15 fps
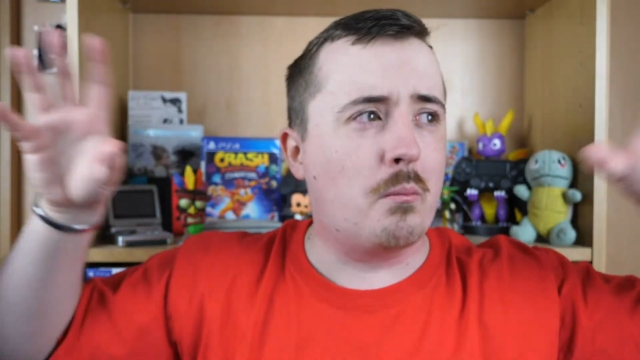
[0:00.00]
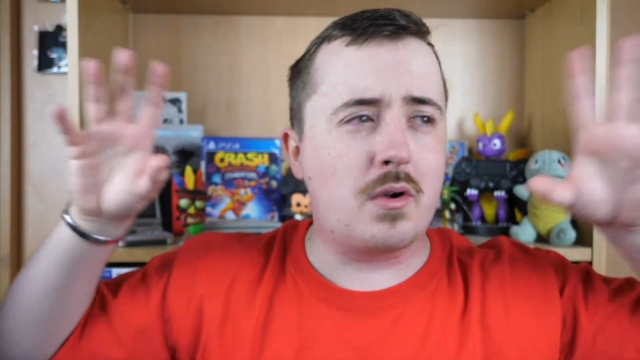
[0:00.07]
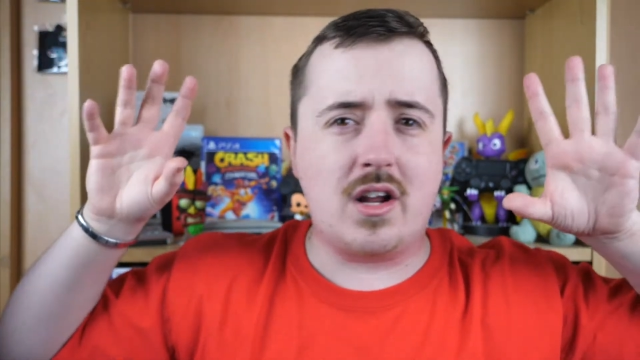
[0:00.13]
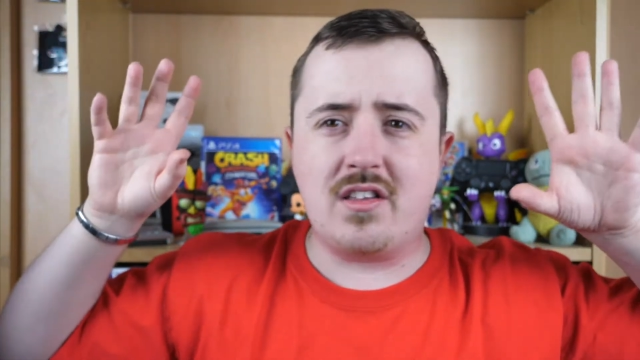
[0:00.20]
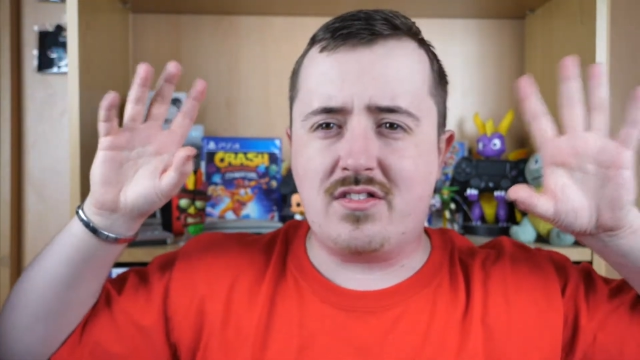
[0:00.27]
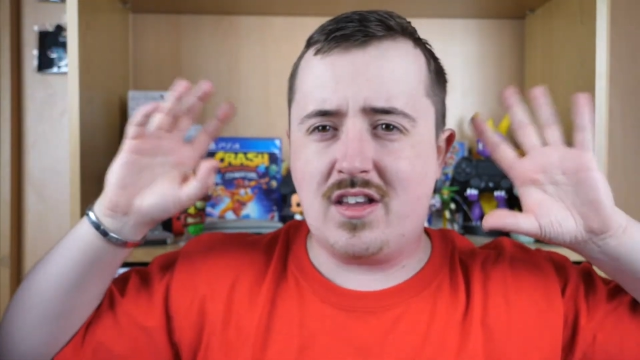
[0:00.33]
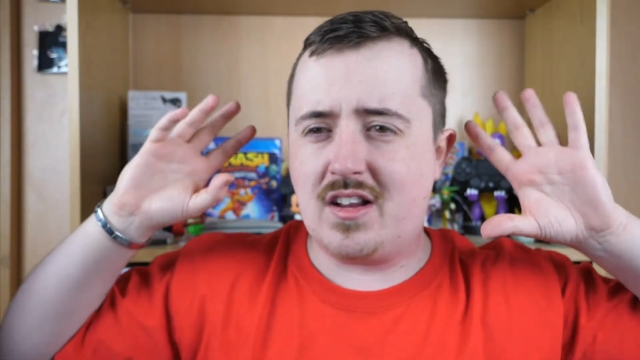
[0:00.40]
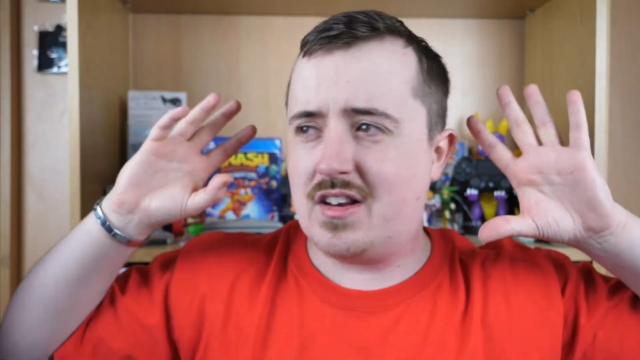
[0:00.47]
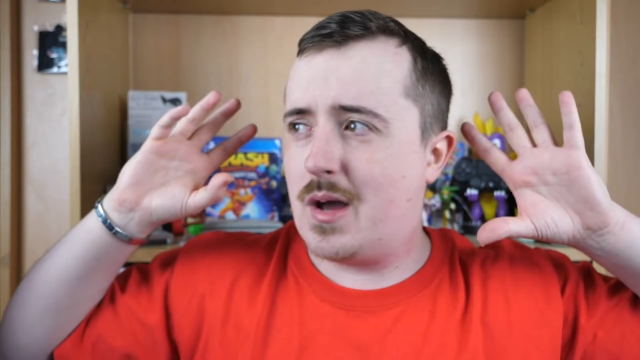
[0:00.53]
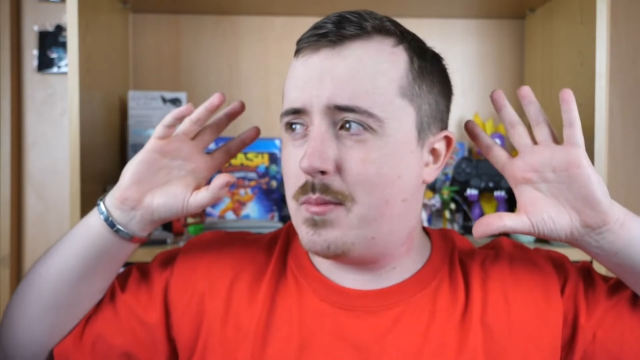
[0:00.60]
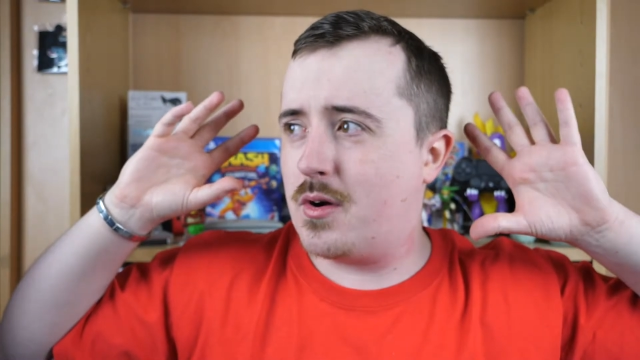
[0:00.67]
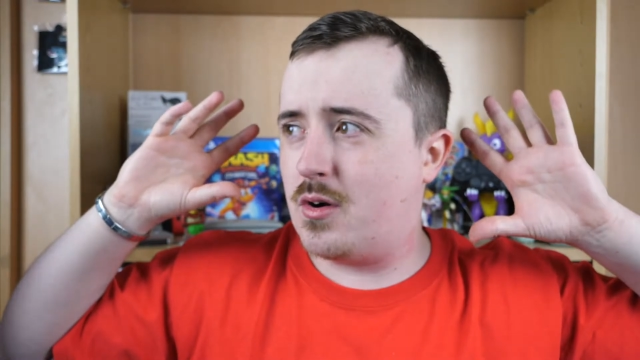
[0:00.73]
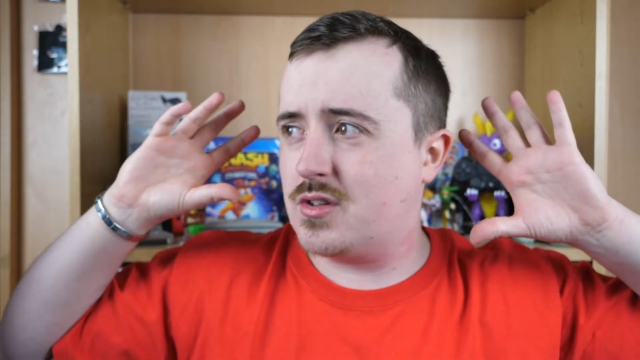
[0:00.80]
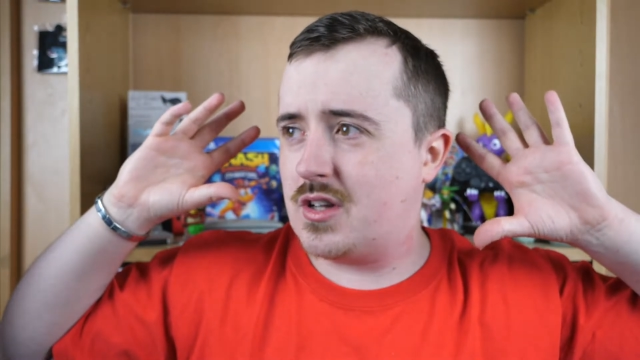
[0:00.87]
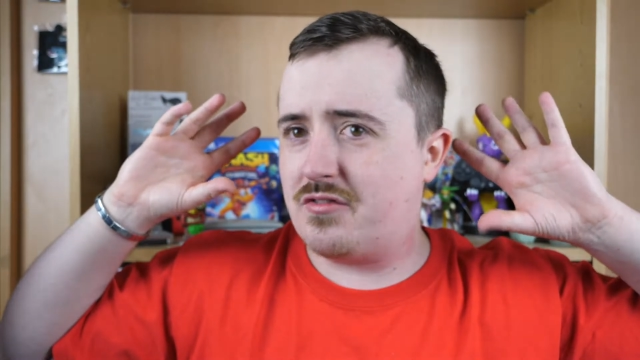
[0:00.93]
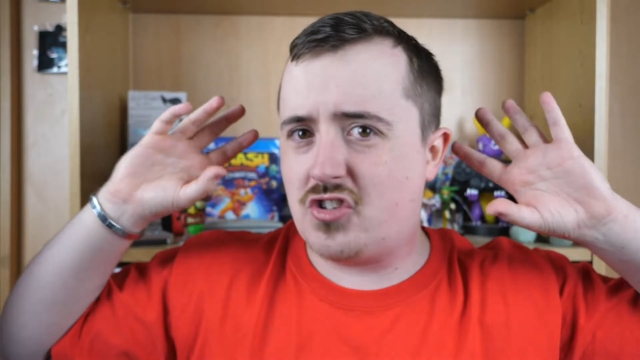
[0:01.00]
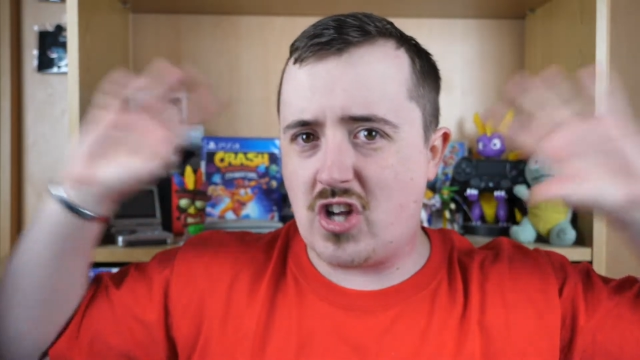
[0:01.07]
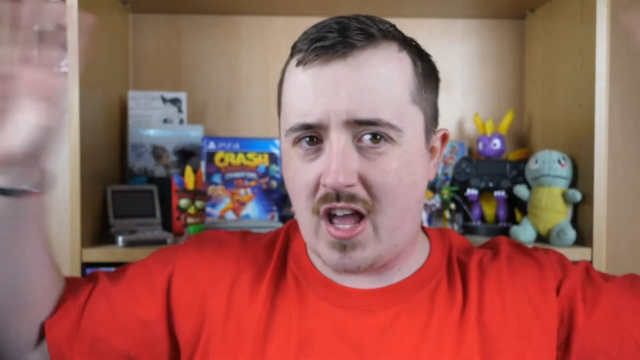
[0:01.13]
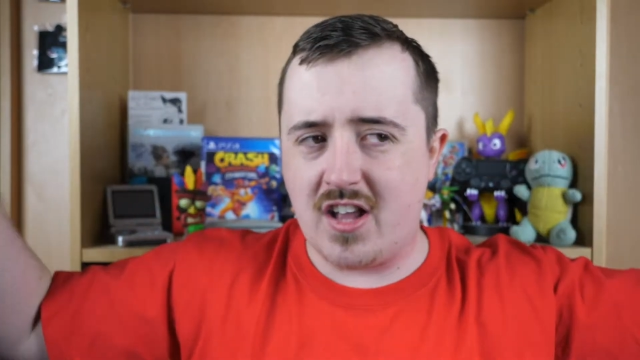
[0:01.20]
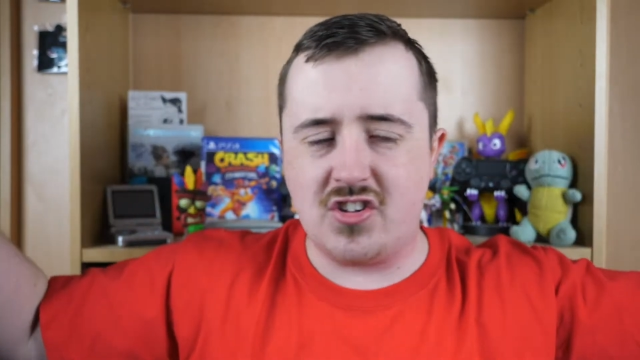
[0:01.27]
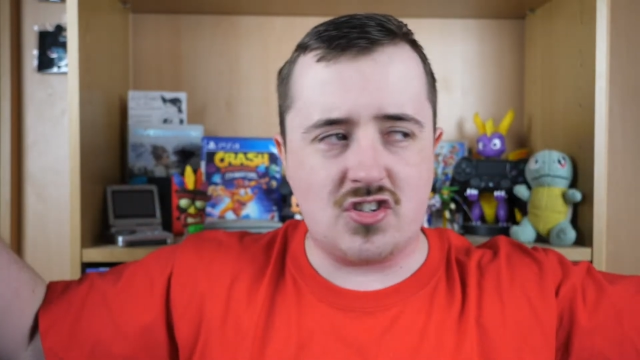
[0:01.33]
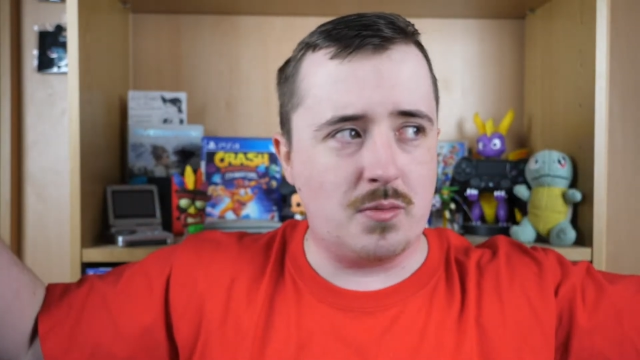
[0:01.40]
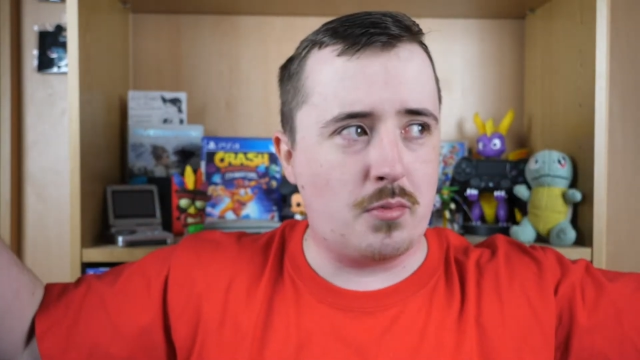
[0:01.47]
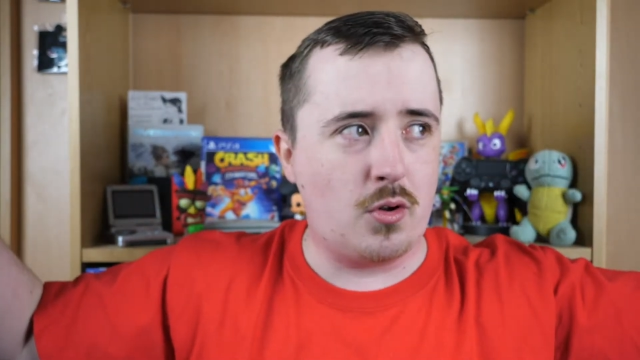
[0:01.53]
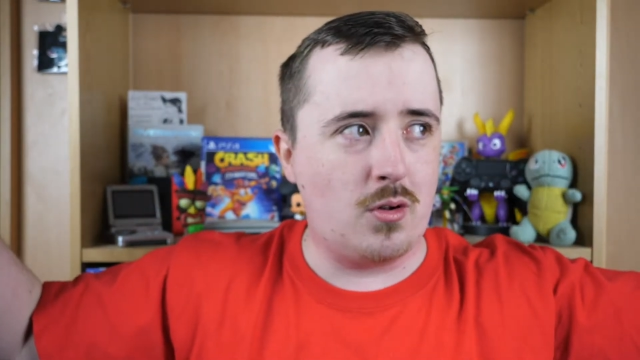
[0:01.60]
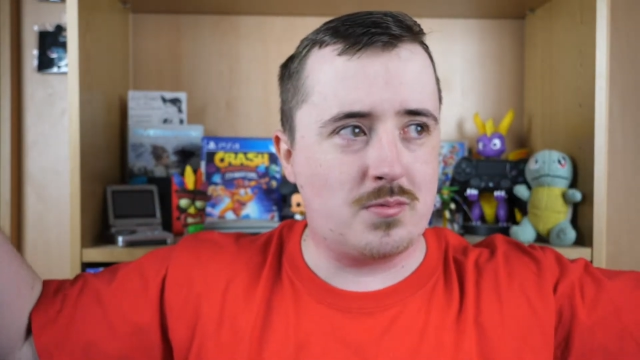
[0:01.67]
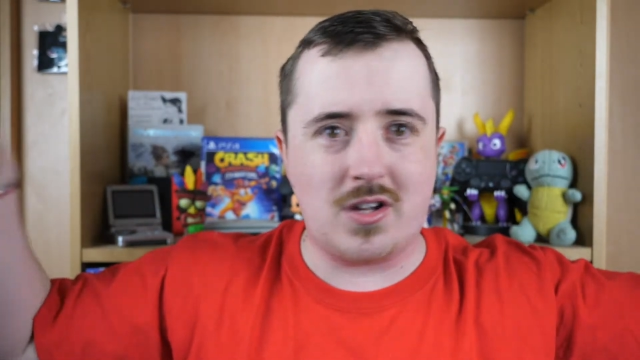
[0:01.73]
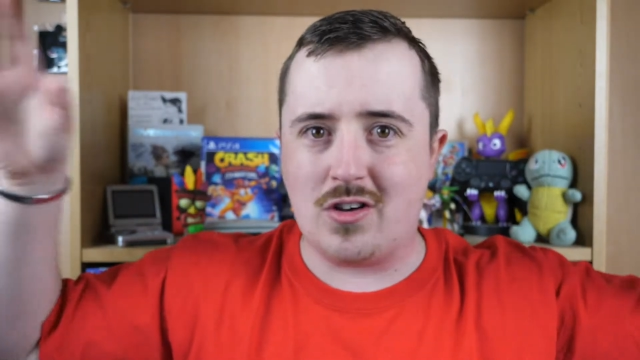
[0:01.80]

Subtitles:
But I think now because I've changed the bulbs,